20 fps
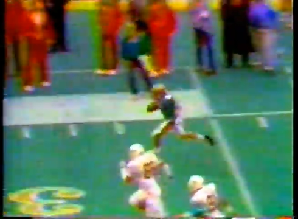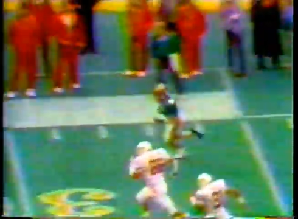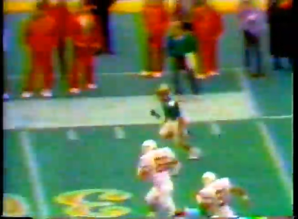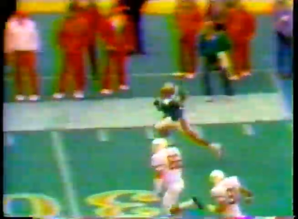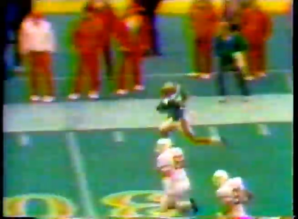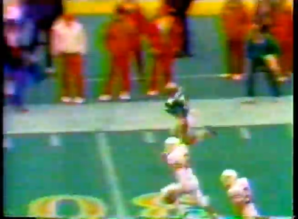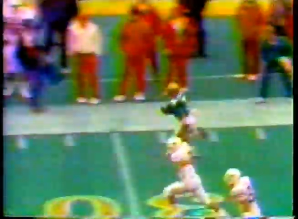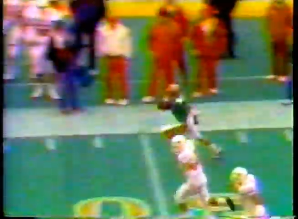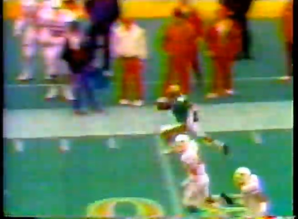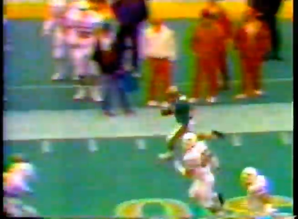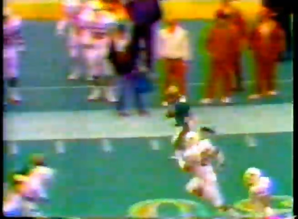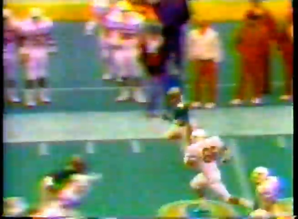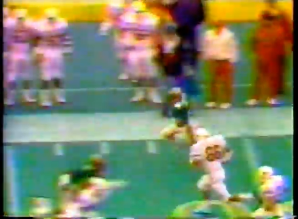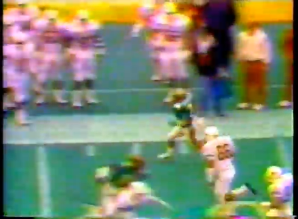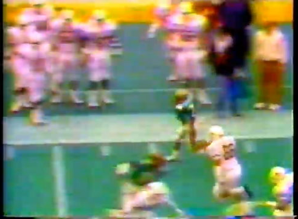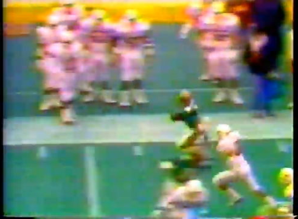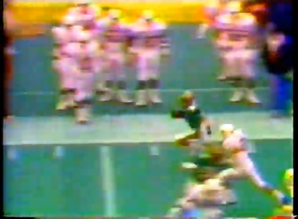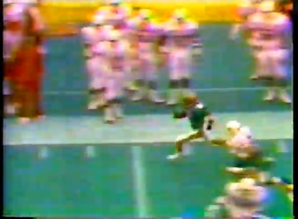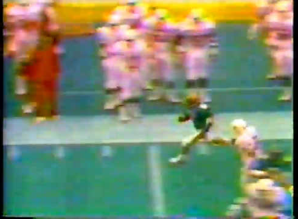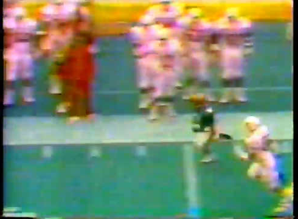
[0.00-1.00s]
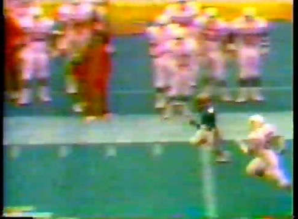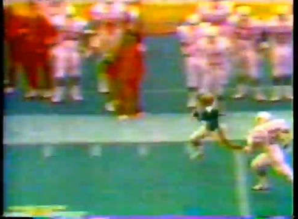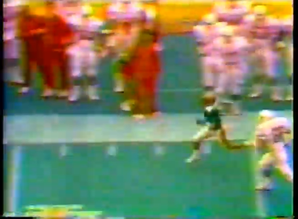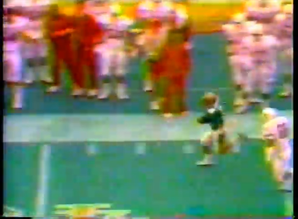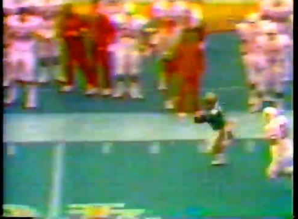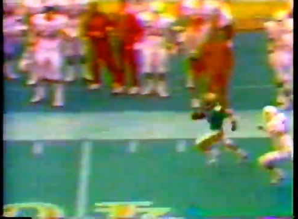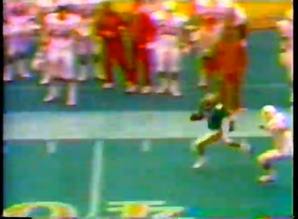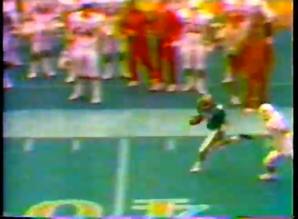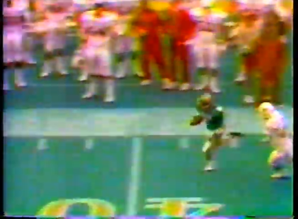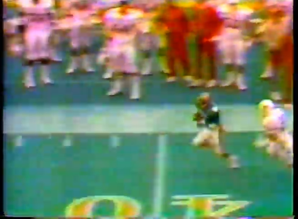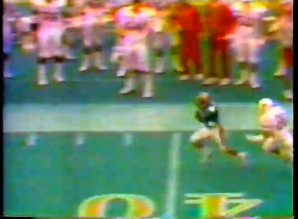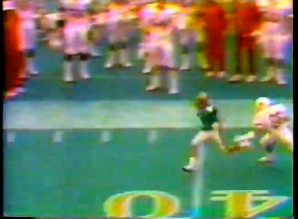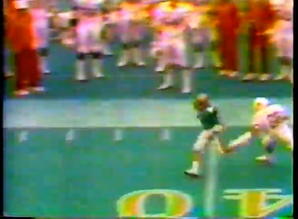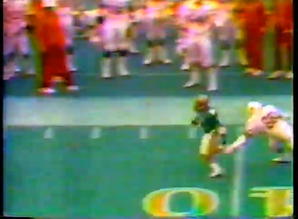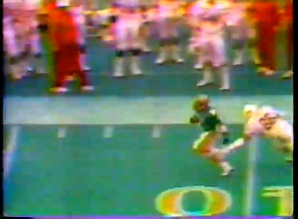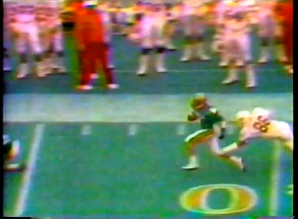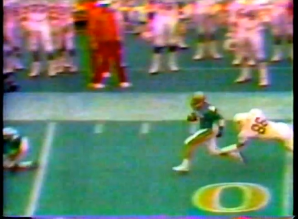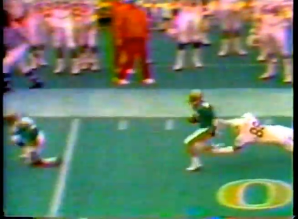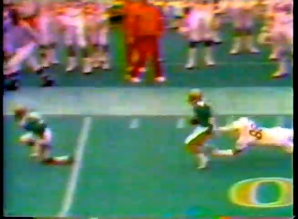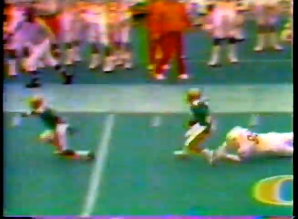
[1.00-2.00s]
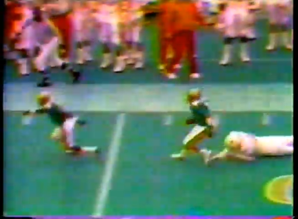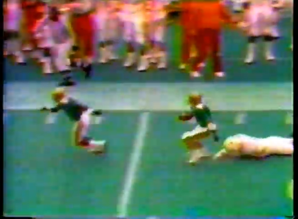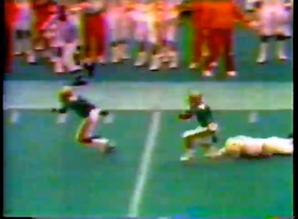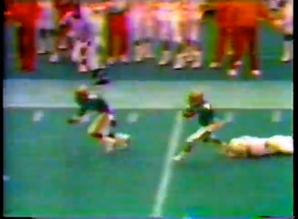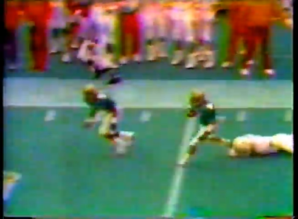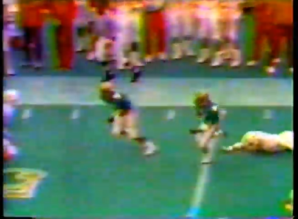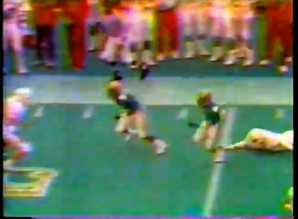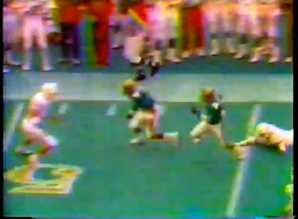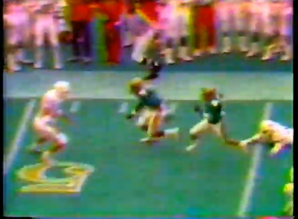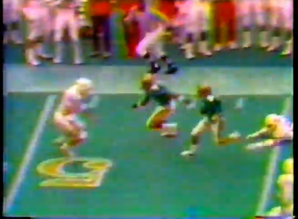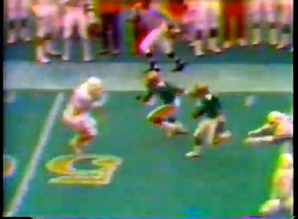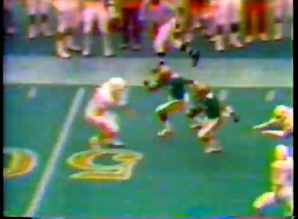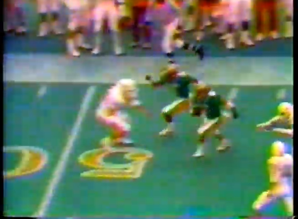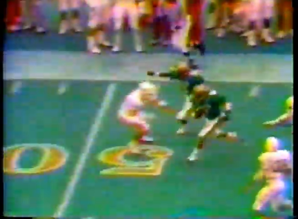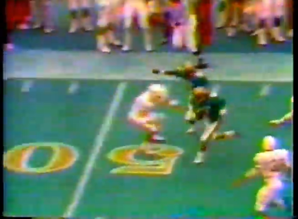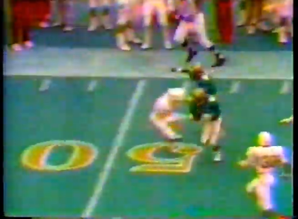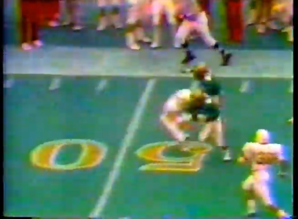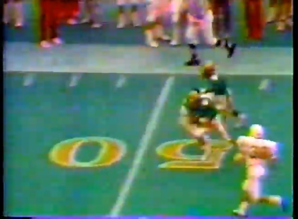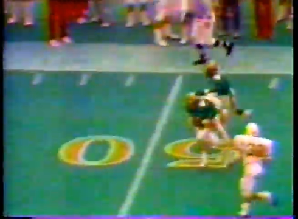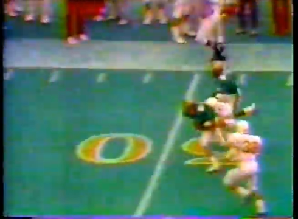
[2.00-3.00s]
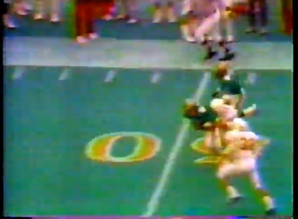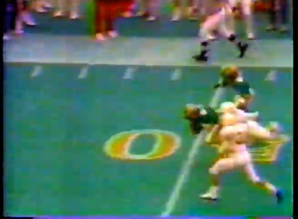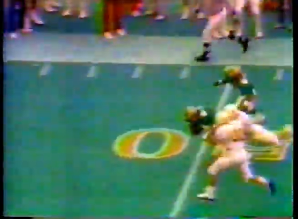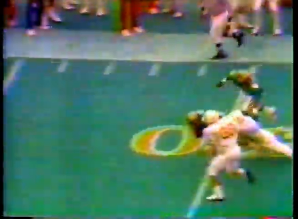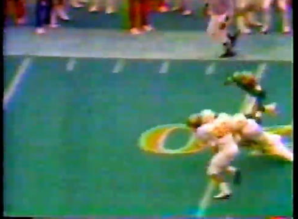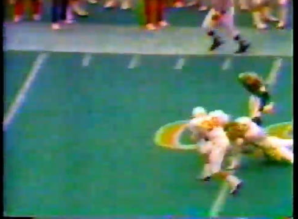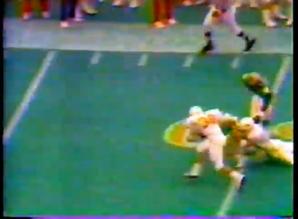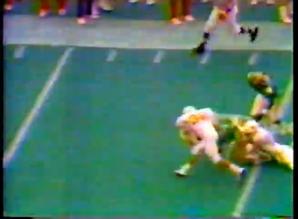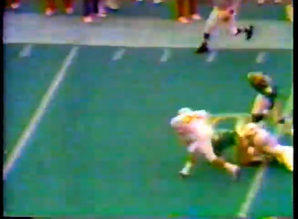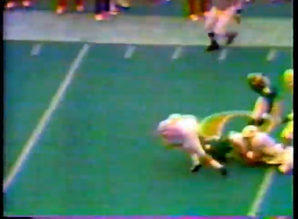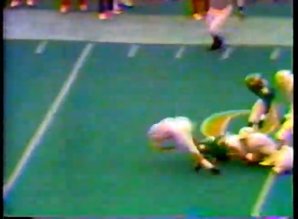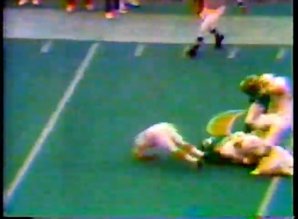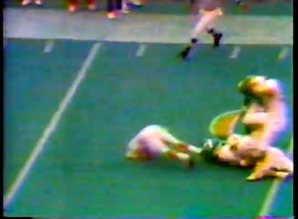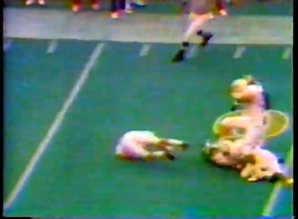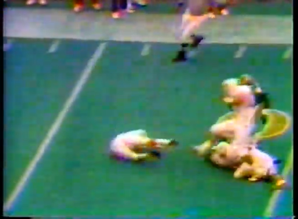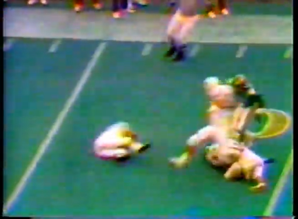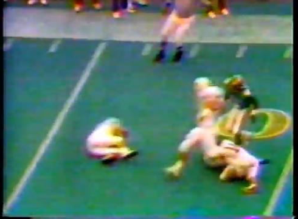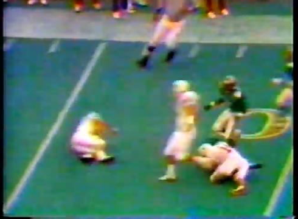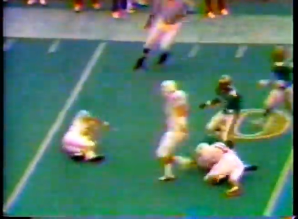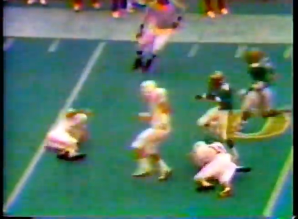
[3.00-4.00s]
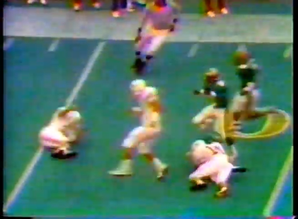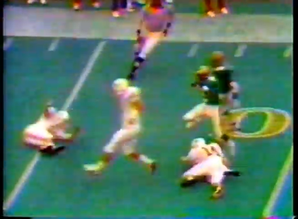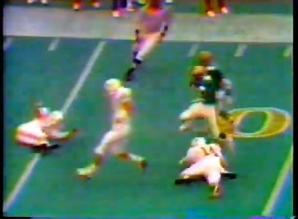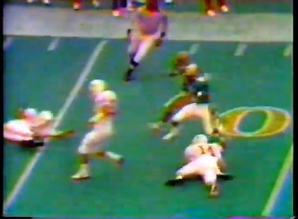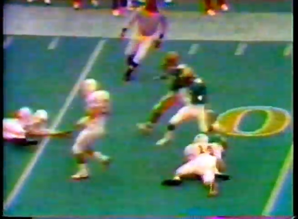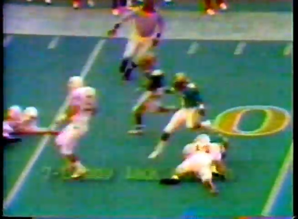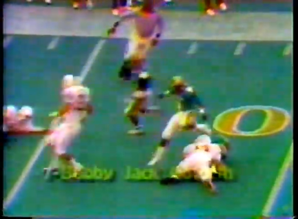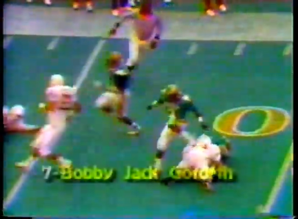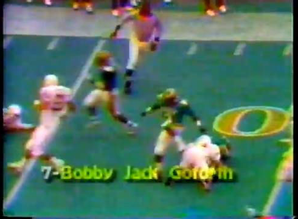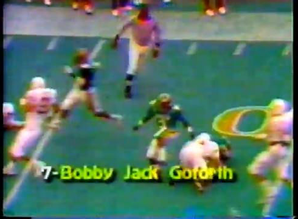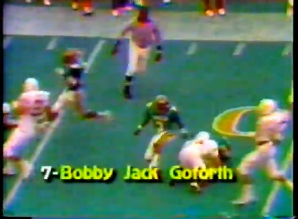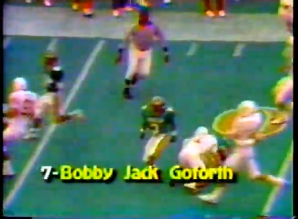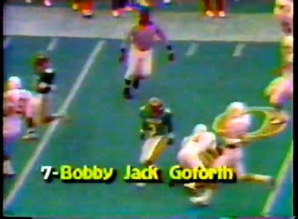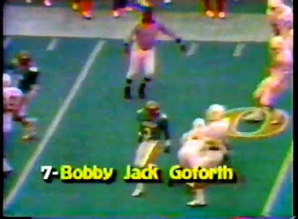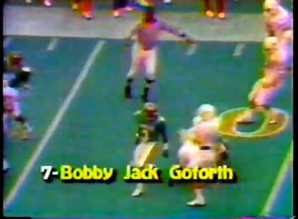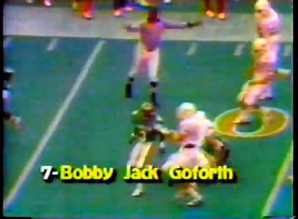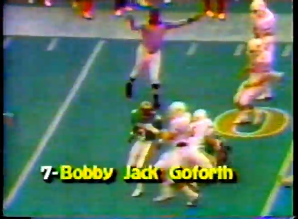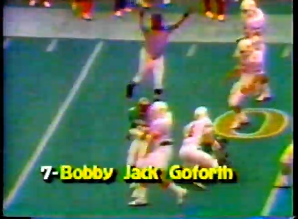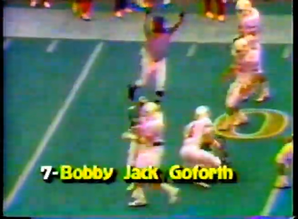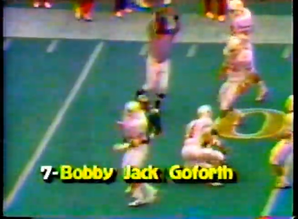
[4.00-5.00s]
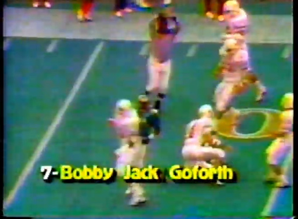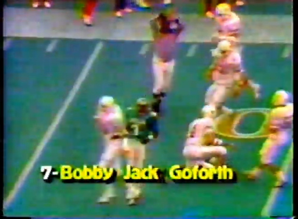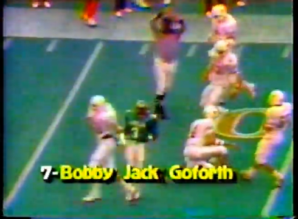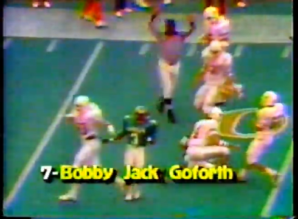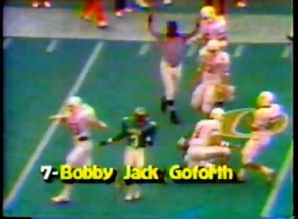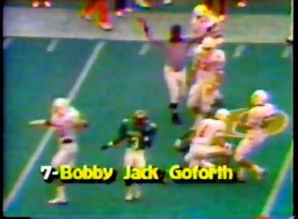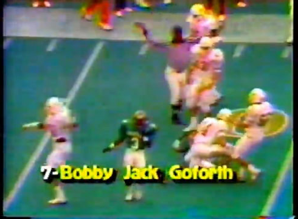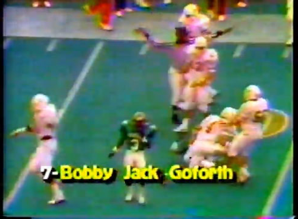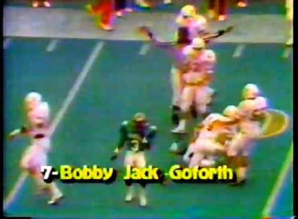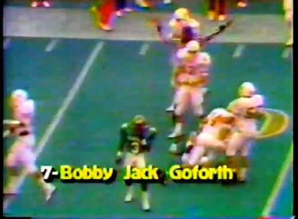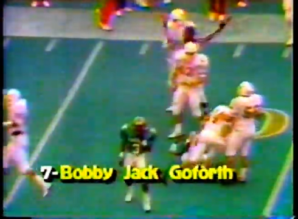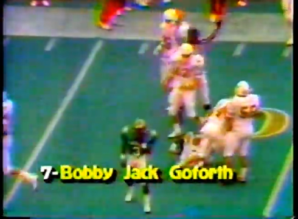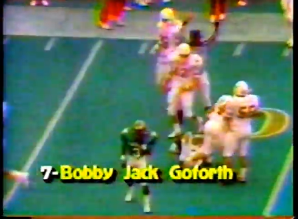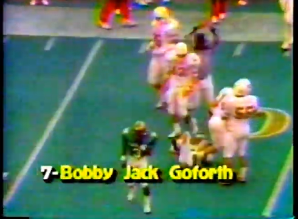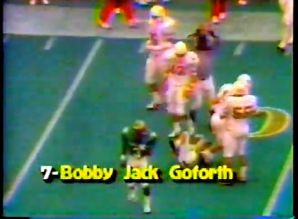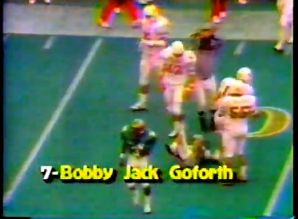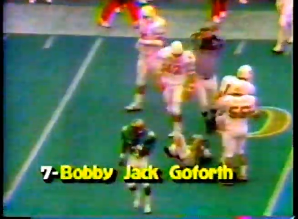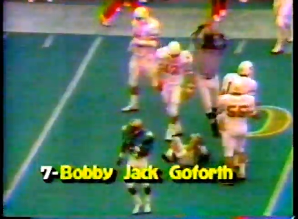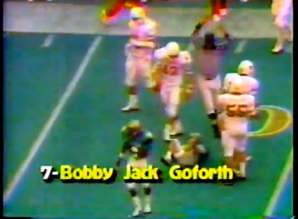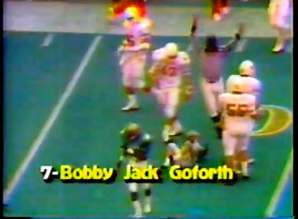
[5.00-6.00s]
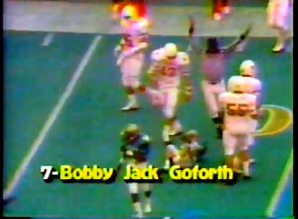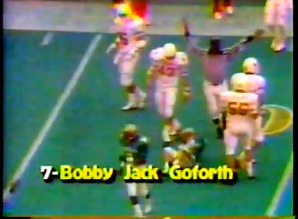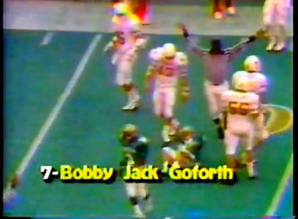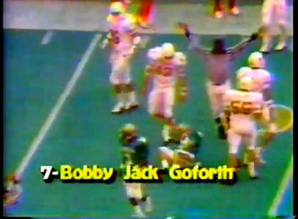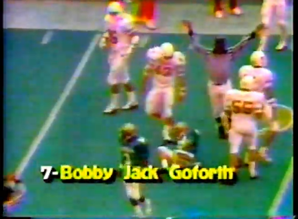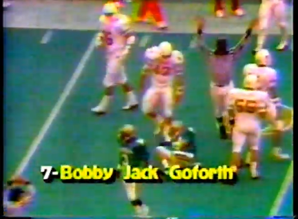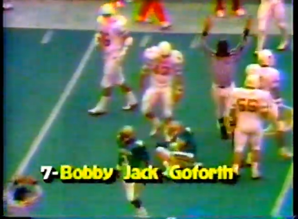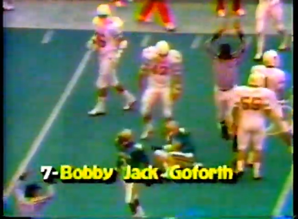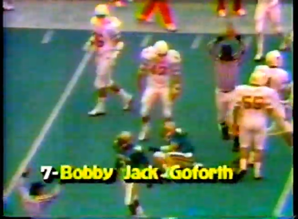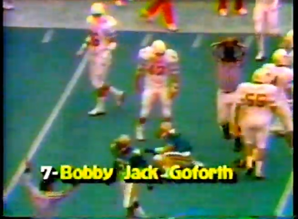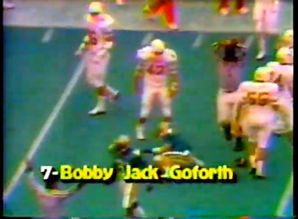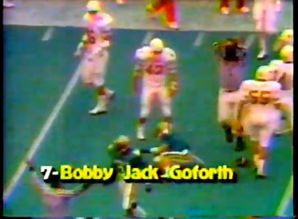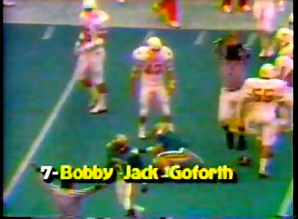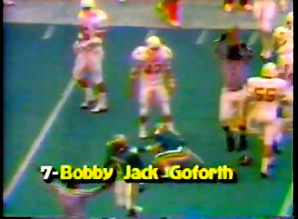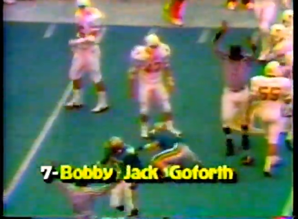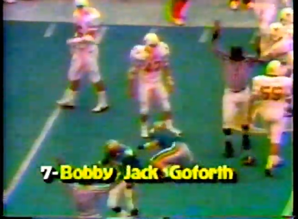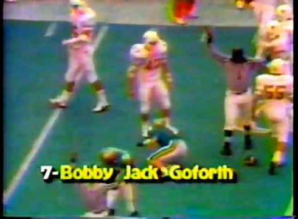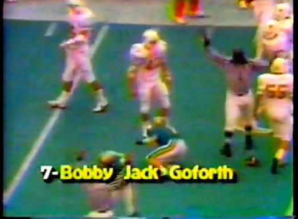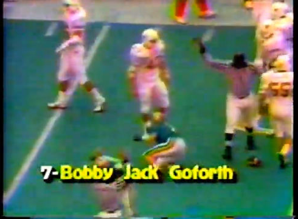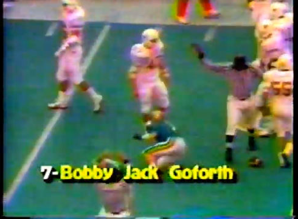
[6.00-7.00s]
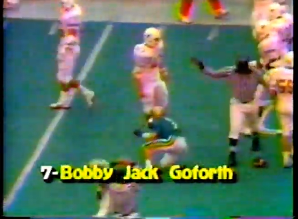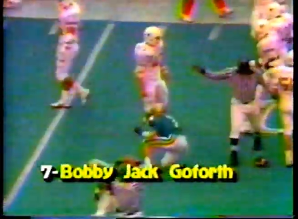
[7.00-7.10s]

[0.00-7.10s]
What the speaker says: Nobody's mouth can be seen.